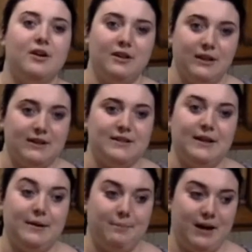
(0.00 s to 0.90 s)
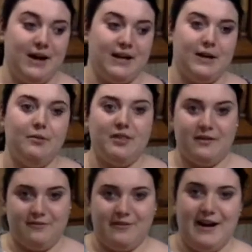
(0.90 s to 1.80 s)
on leasing and buying out
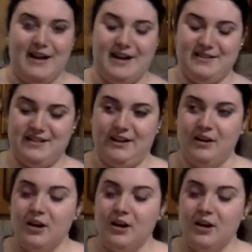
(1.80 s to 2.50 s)
than financing.